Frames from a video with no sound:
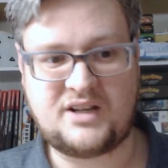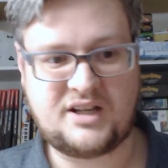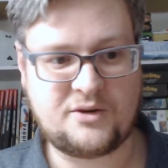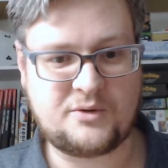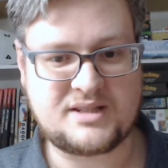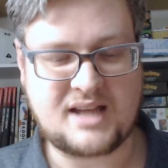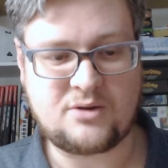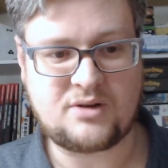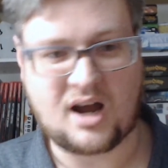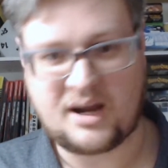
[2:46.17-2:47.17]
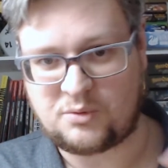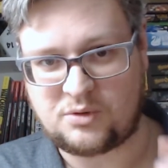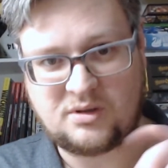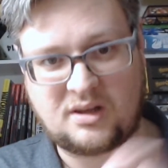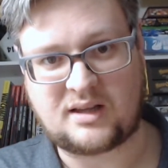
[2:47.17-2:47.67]
video is out, I
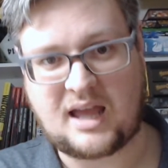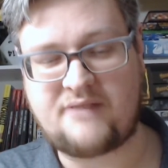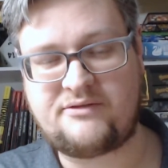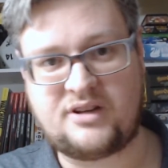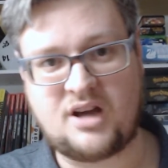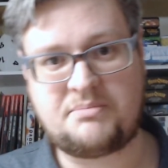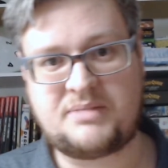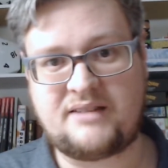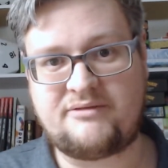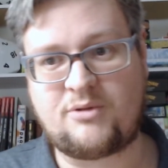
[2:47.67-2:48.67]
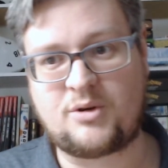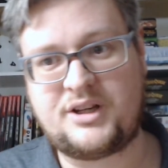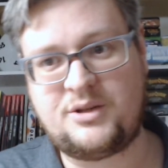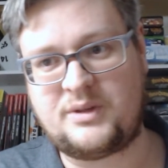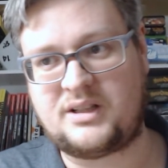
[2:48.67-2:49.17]
will have an update for
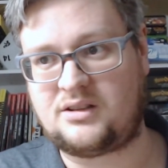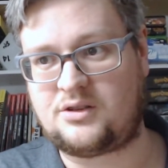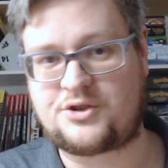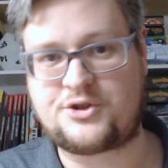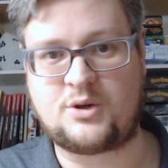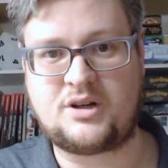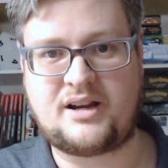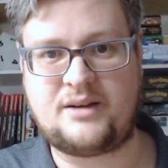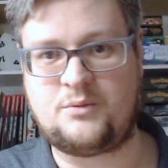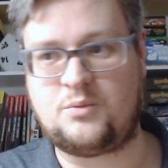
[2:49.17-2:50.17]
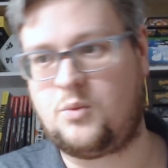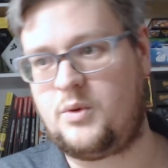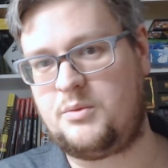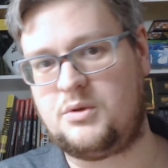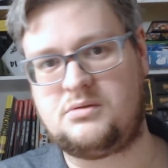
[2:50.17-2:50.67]
you in a little short, and
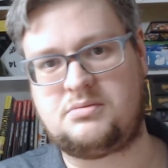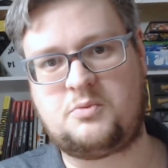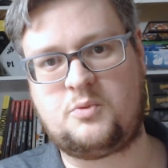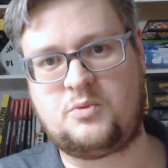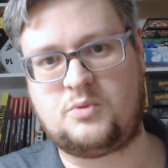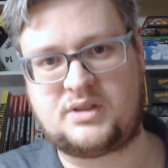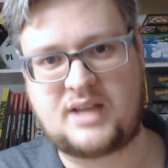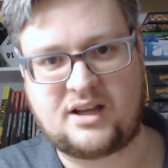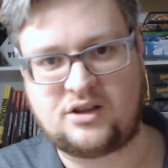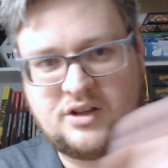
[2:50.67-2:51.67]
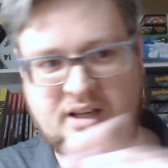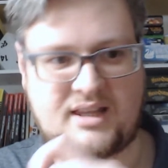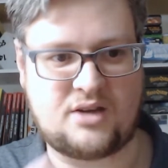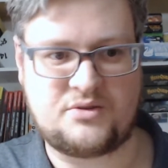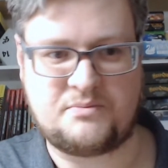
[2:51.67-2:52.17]
we'll take a look
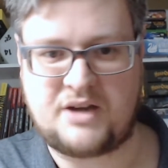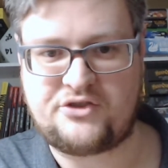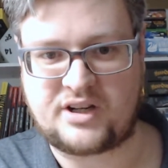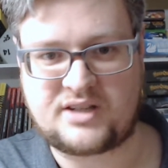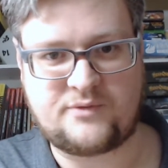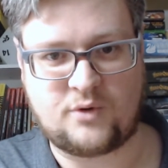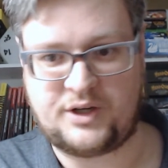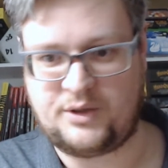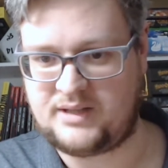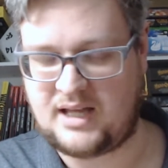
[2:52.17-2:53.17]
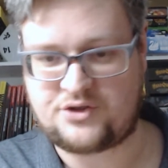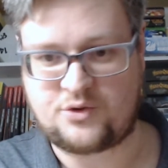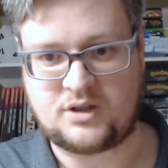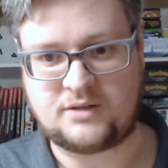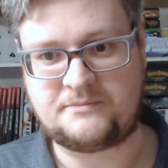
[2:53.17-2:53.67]
at those metrics for you in that
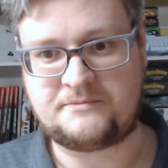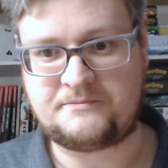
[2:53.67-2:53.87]
short.